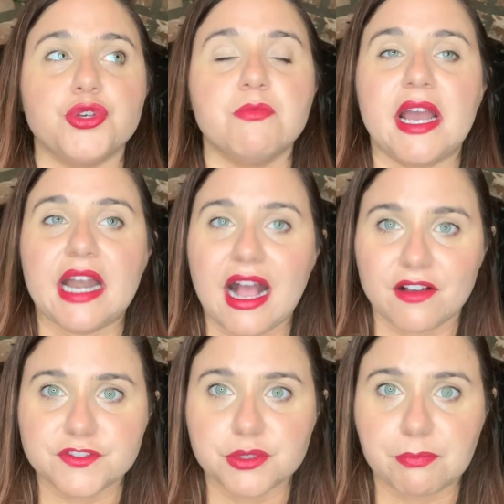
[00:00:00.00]
might
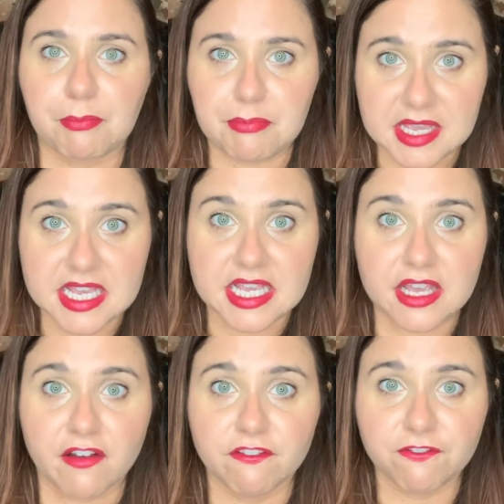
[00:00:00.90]
have to
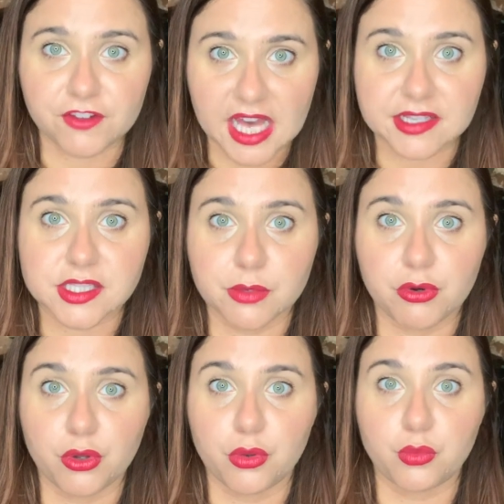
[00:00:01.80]
be
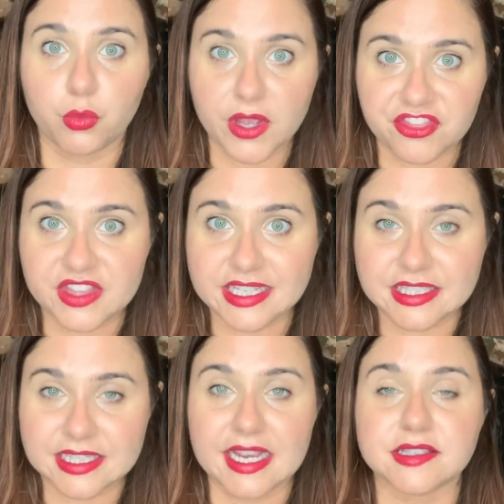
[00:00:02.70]
flexible with these
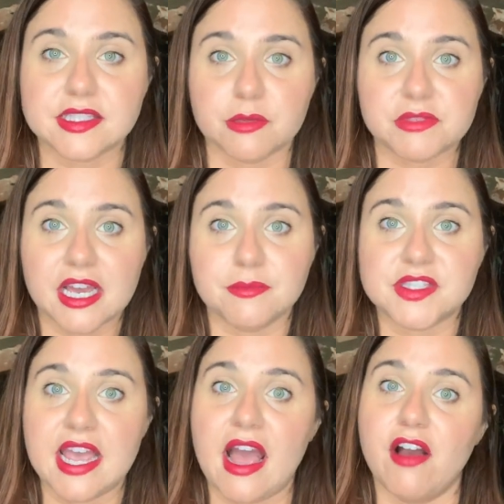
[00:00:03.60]
dates. Sometimes
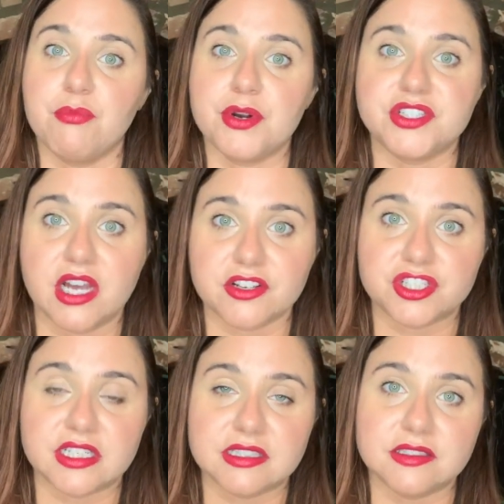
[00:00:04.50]
they have
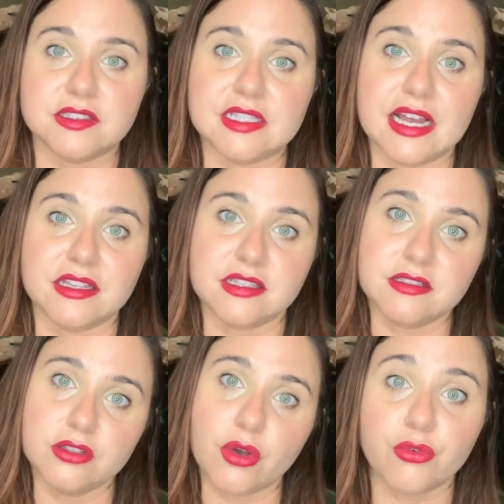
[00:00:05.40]
productions that
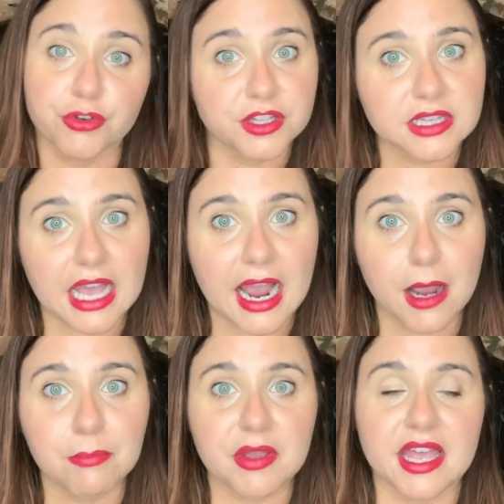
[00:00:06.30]

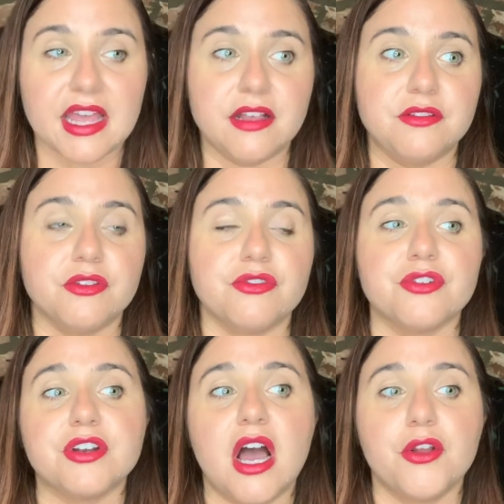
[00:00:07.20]
overlap and they're
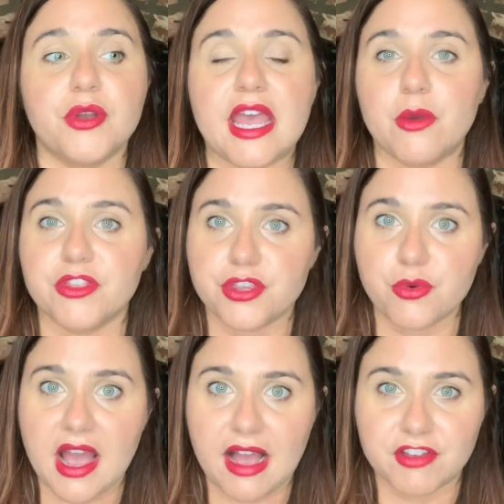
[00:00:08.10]
not okay with you
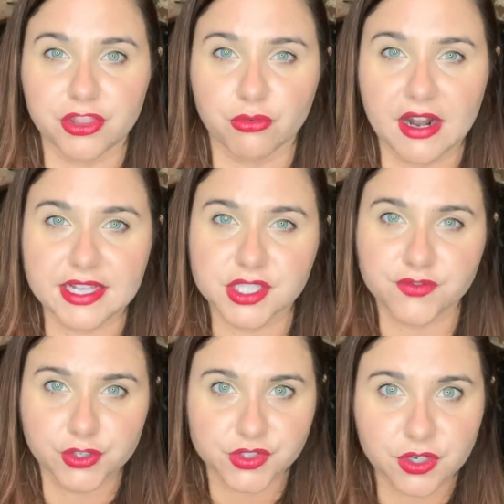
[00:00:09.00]
having the rights
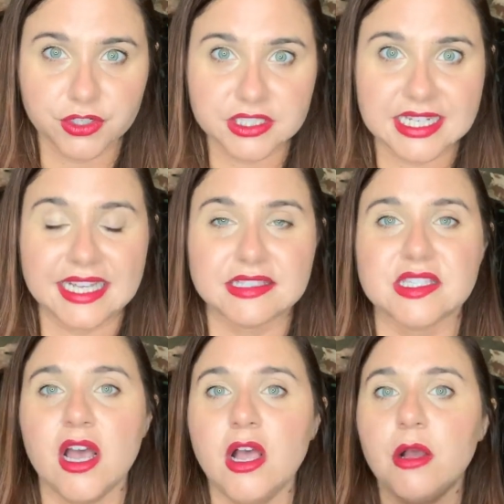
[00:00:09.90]
for certain dates,
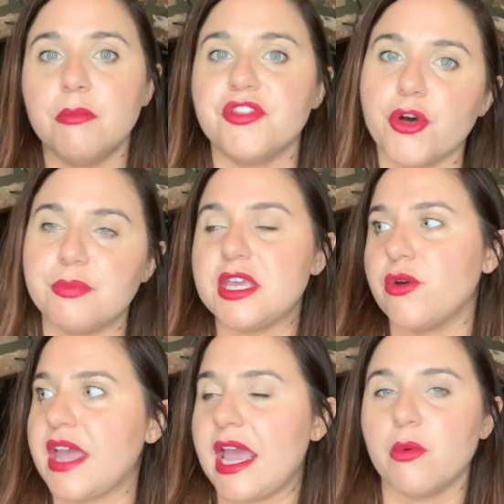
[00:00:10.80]
but they'll be
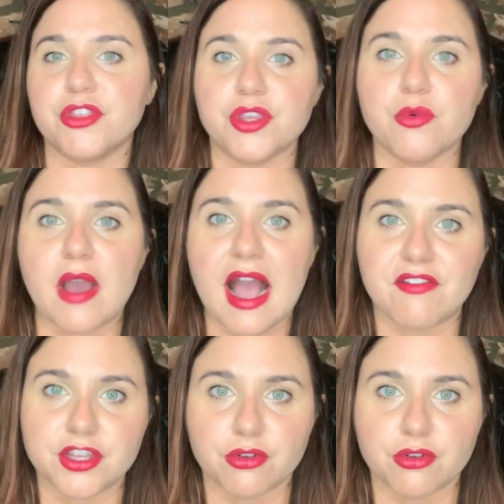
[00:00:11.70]
okay with you having the